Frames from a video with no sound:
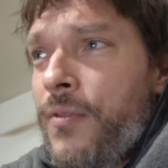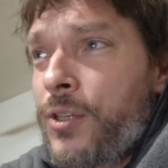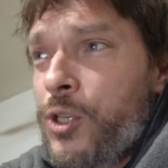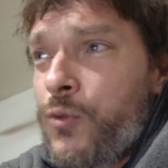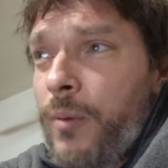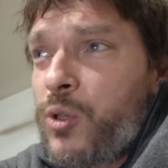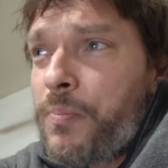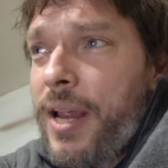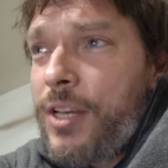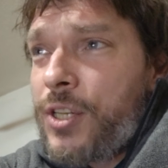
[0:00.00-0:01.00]
this is from
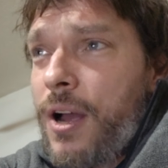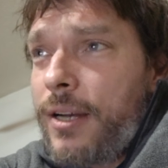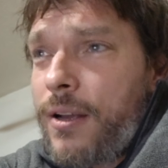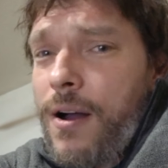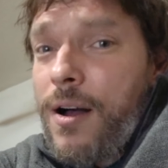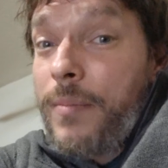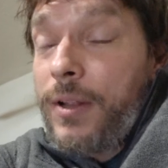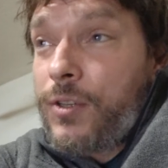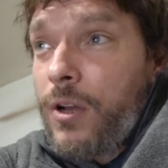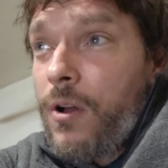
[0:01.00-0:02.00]
space.com
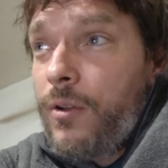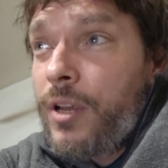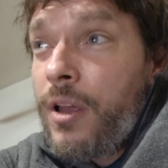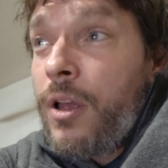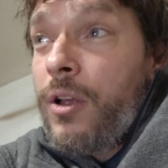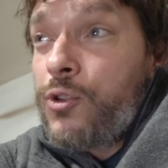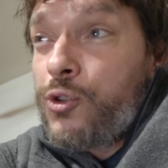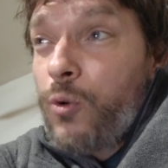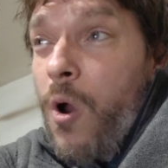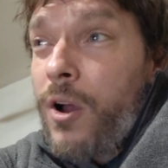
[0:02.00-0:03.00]
and it's called
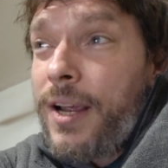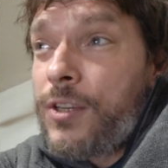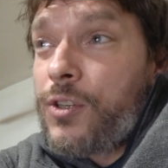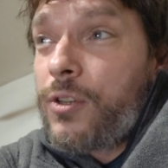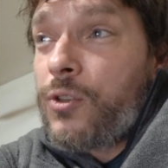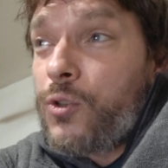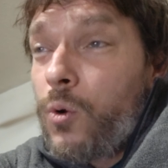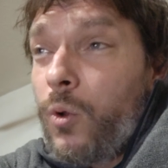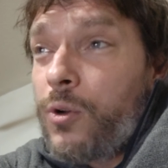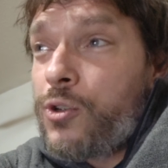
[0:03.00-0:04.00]
Strongest
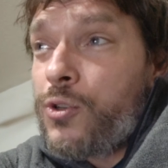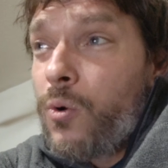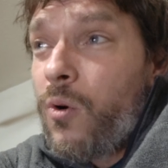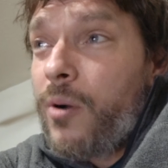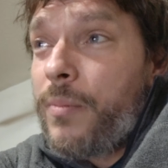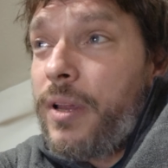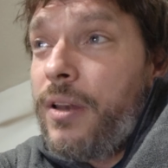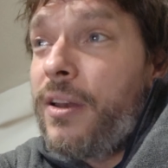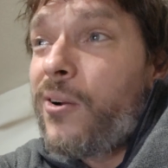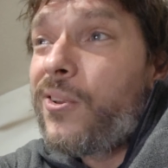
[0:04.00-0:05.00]
Solar Storm
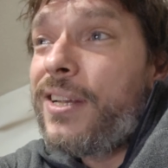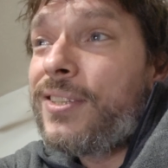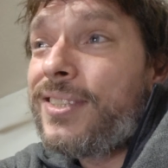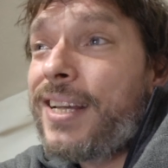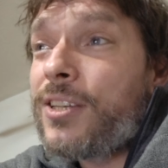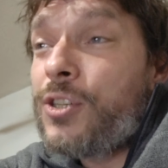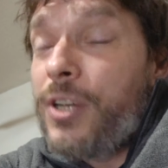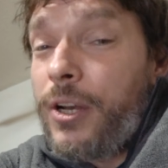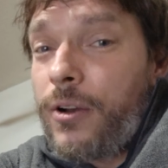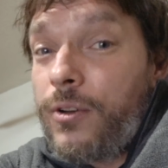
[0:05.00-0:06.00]
in Nearly Six
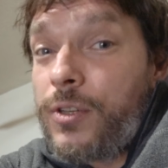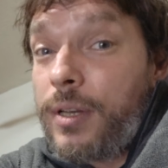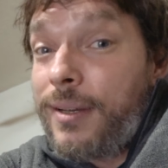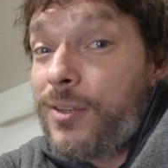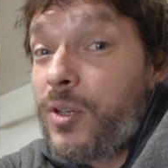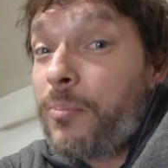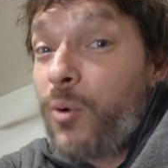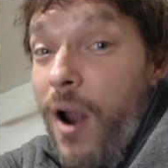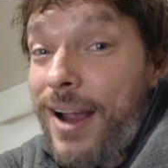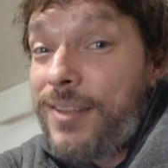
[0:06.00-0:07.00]
Years
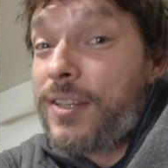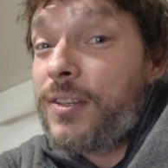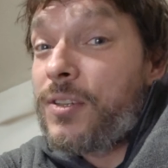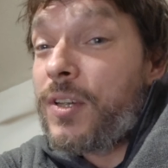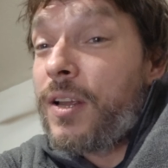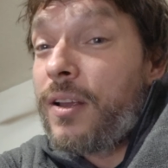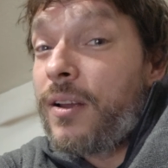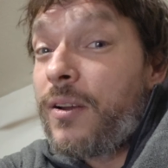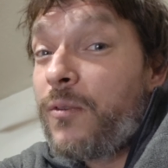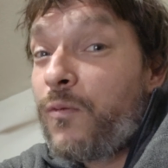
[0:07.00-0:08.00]
Surprises
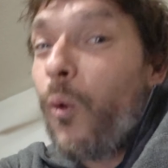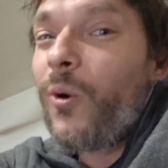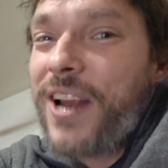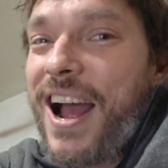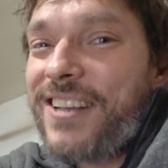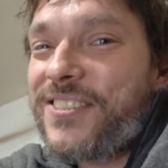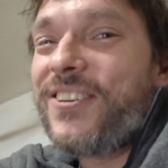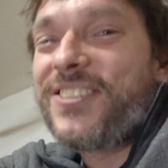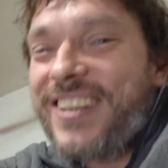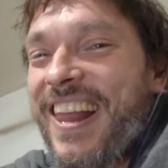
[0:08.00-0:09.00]

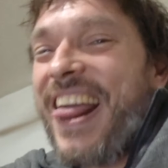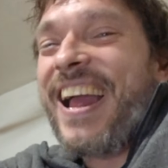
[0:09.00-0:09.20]
Forecasters.